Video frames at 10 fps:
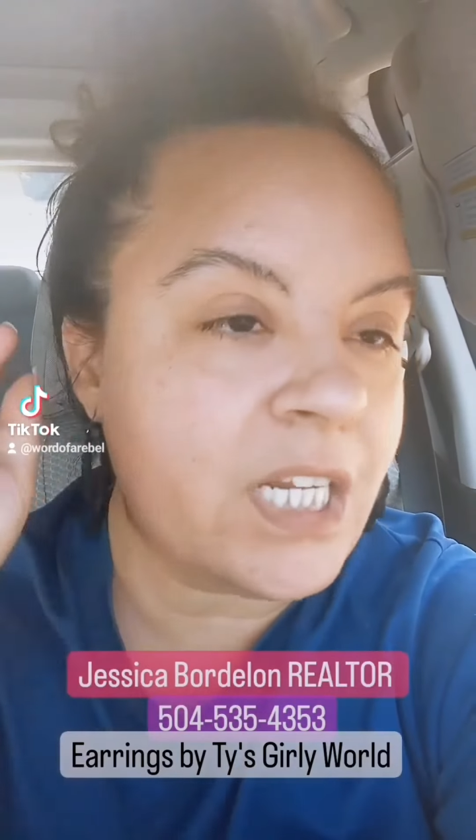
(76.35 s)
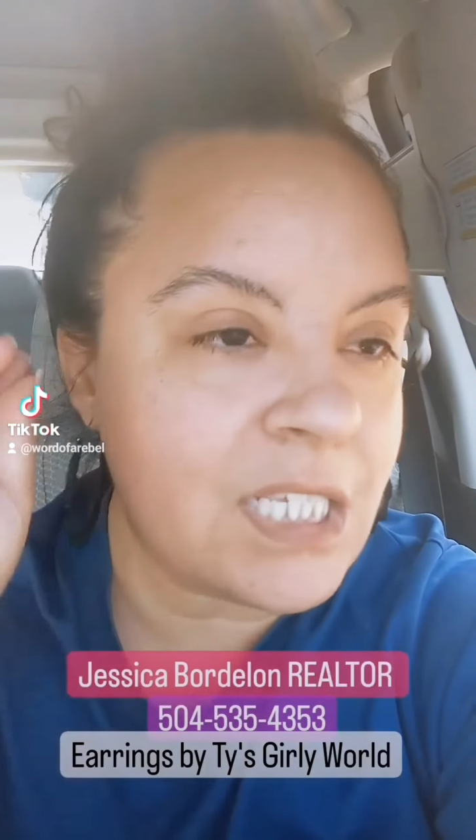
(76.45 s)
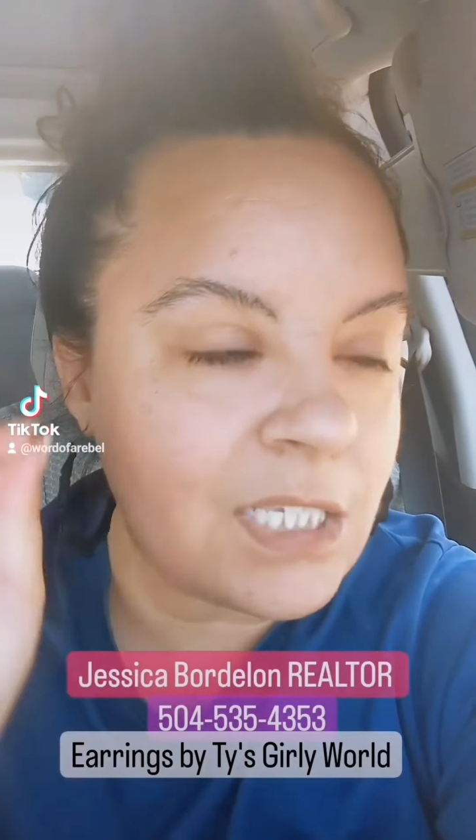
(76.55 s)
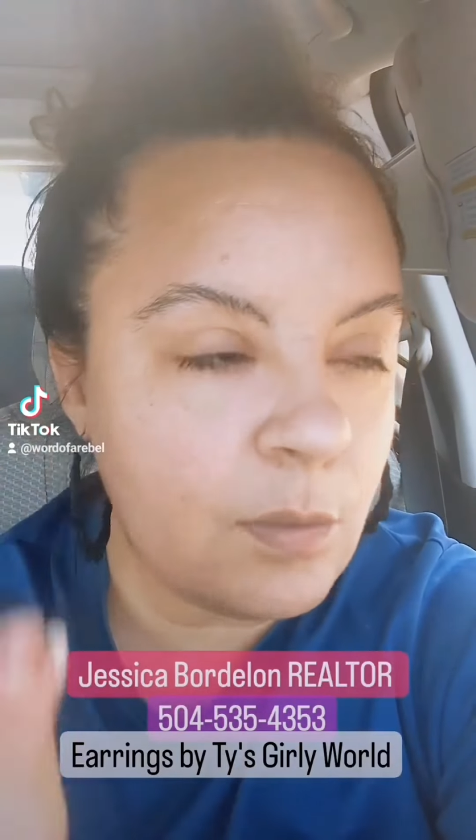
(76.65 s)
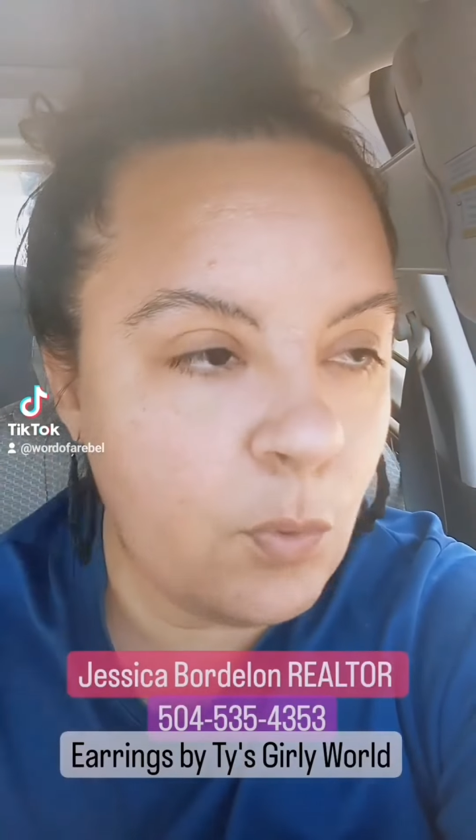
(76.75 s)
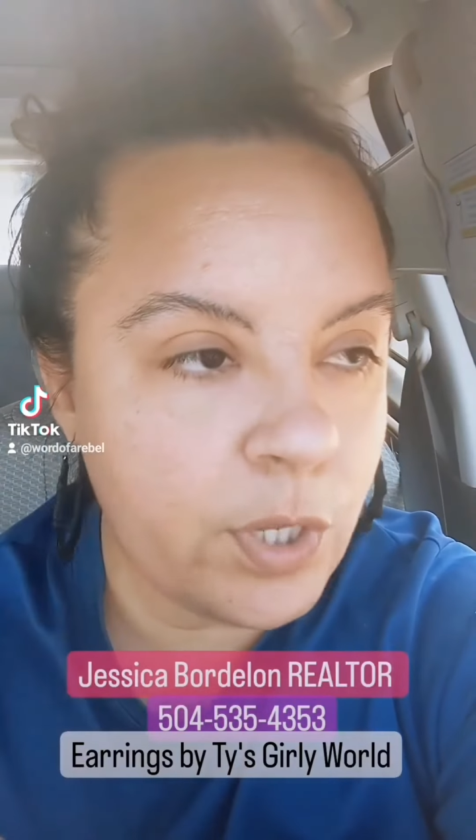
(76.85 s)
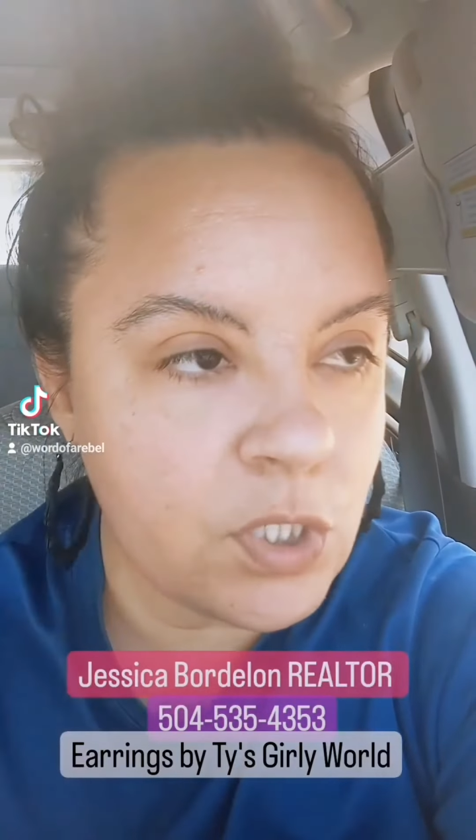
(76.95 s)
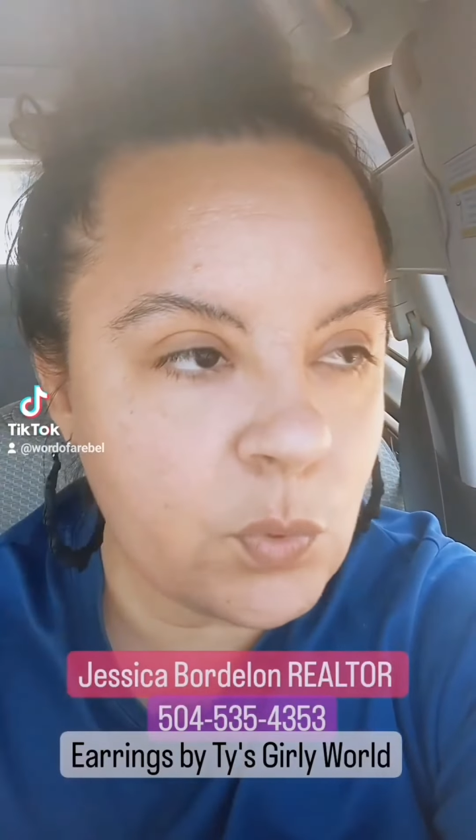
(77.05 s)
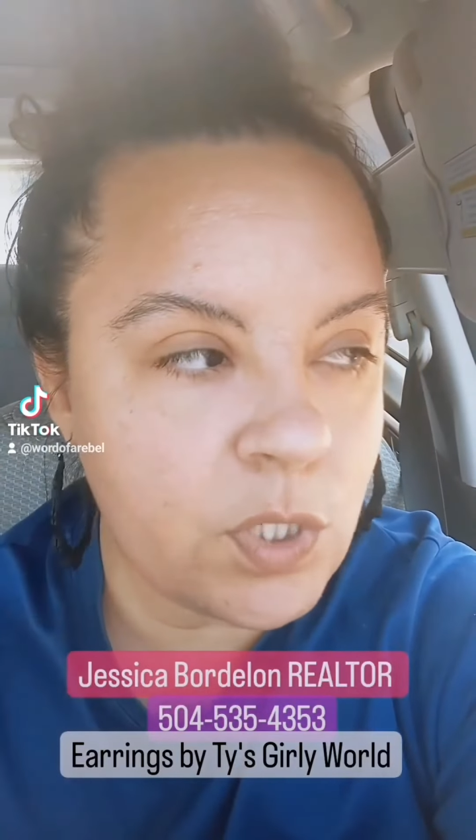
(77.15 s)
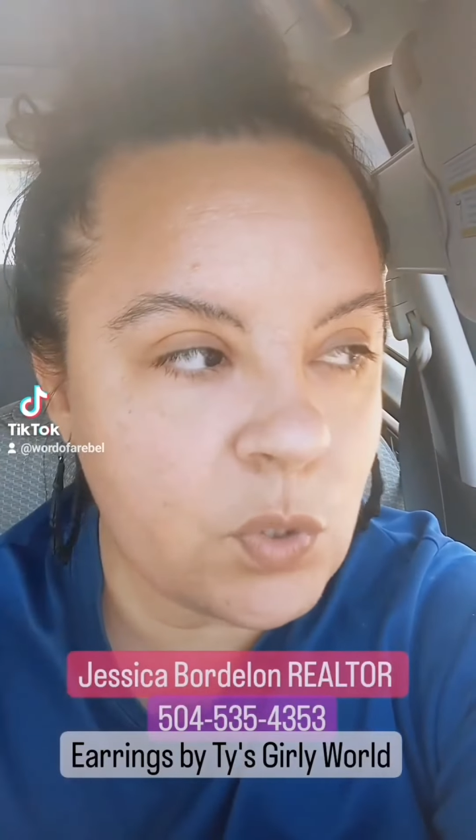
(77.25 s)
at some point
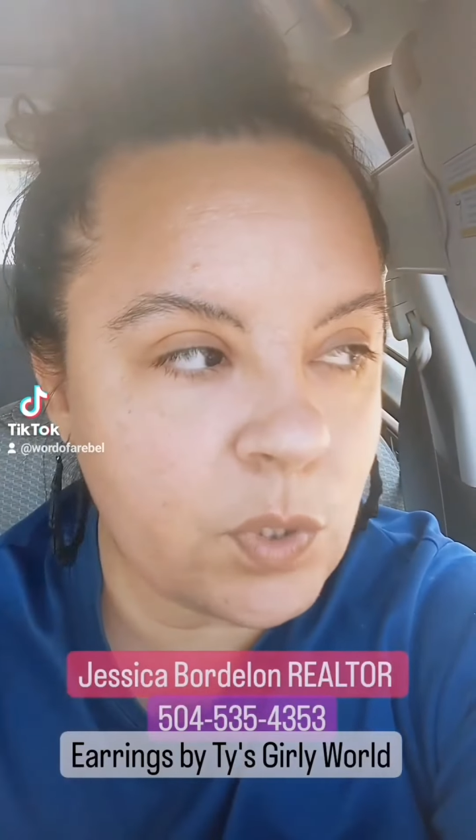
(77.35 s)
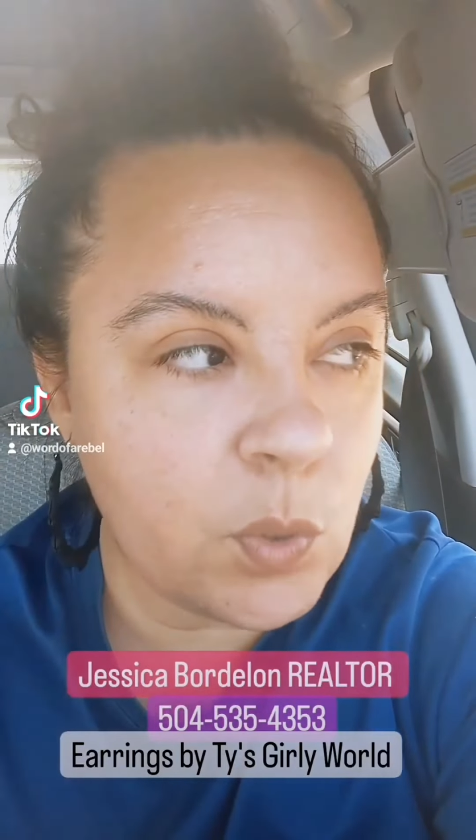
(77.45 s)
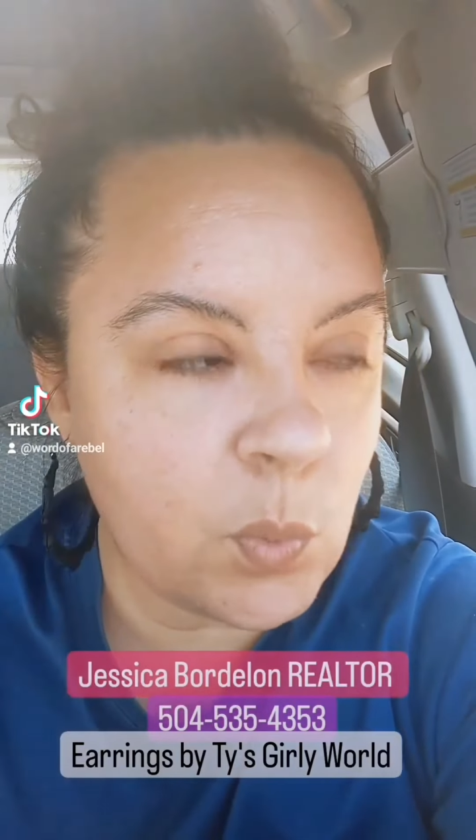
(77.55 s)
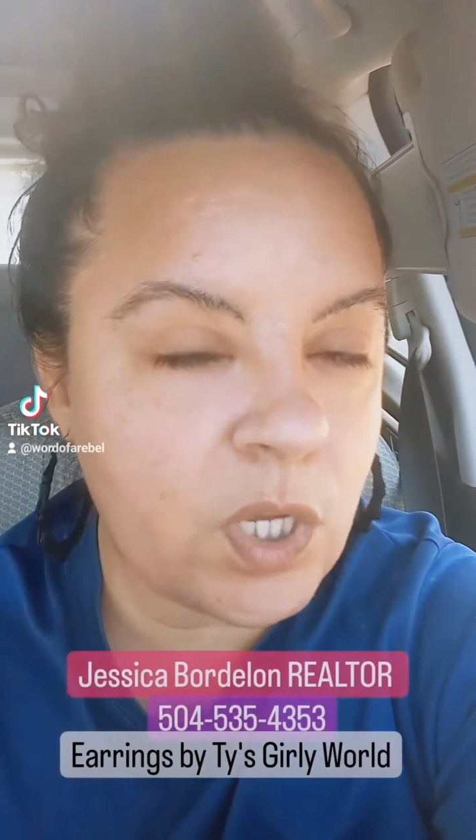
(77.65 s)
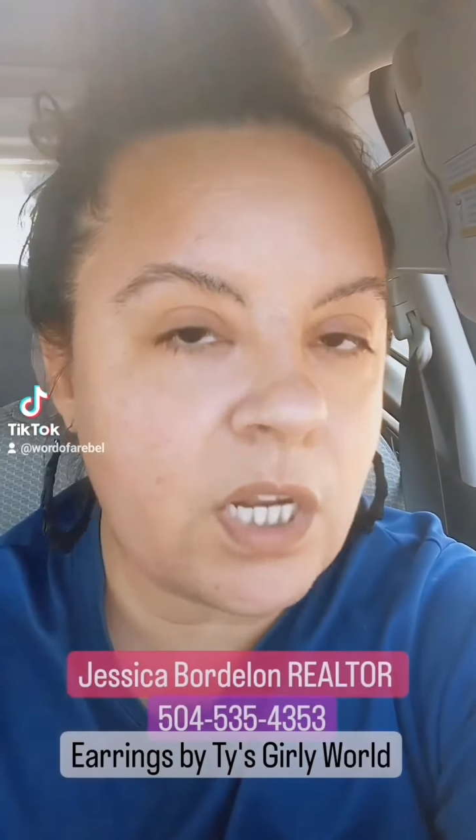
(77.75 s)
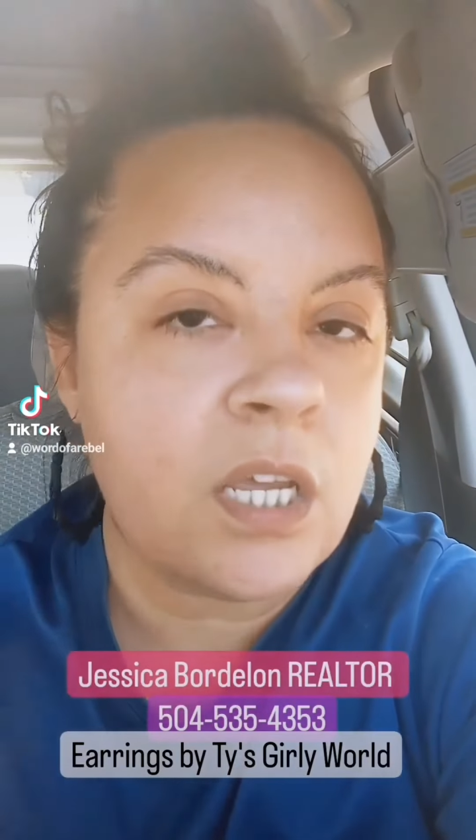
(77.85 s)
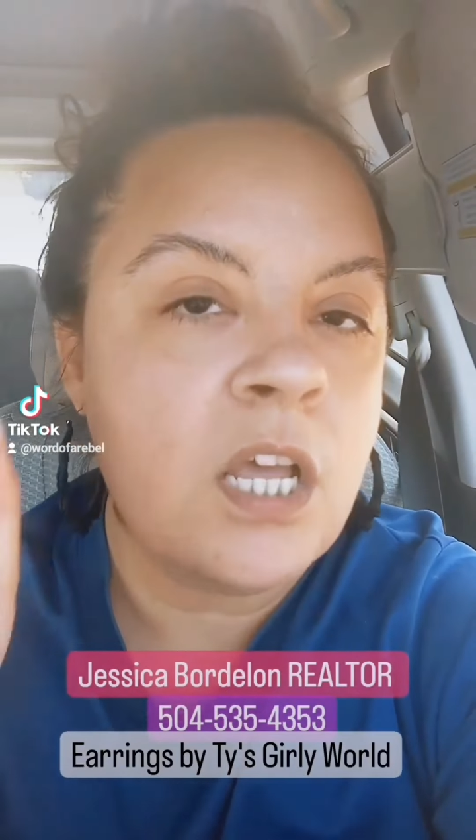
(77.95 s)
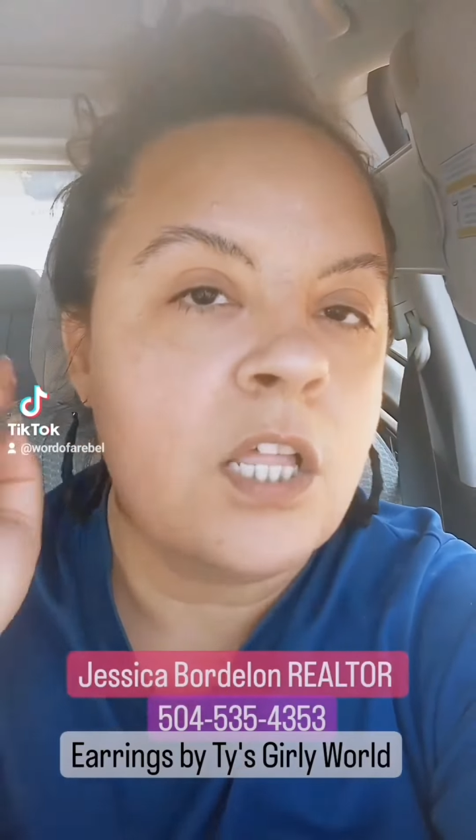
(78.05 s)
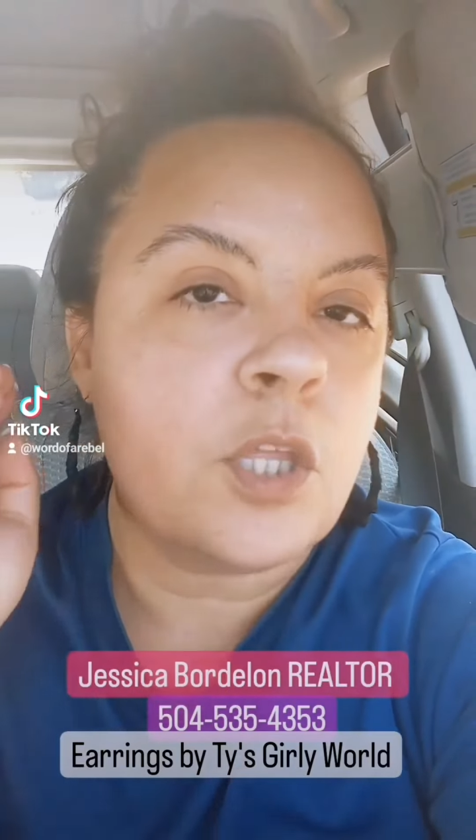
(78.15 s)
in 2021,